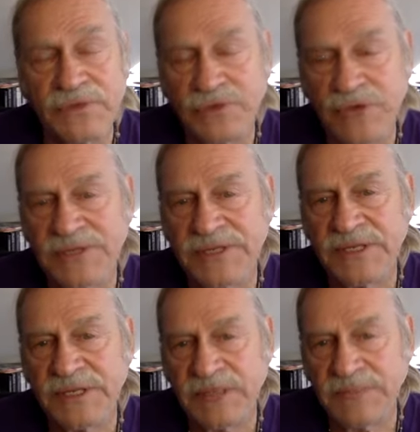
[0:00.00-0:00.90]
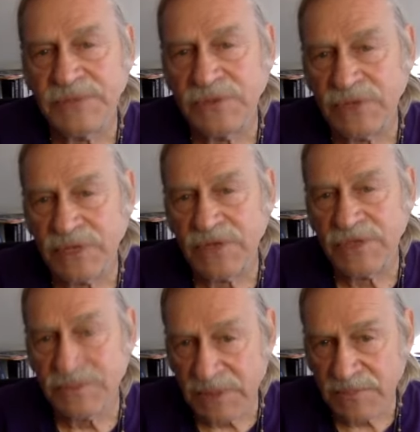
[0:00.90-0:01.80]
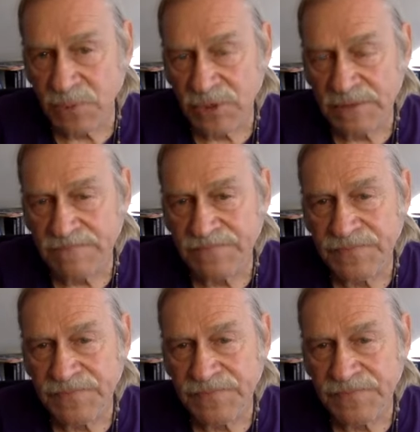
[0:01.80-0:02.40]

transiting Neptune-Eris midpoint,